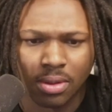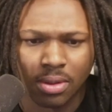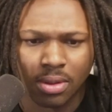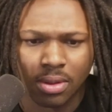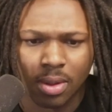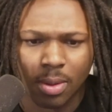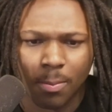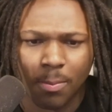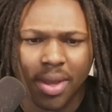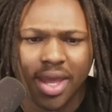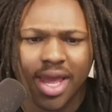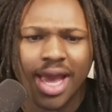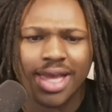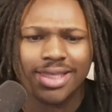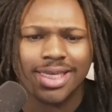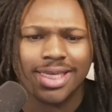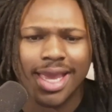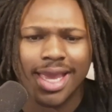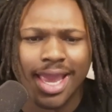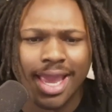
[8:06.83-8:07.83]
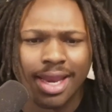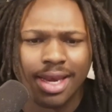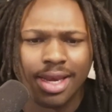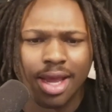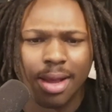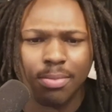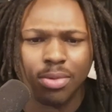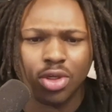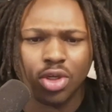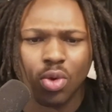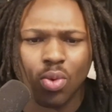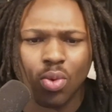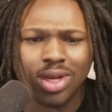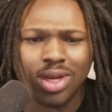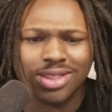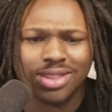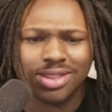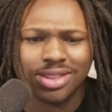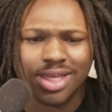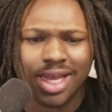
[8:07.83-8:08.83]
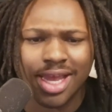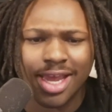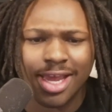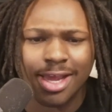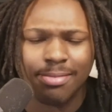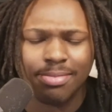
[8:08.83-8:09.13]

Because he ended up doing the same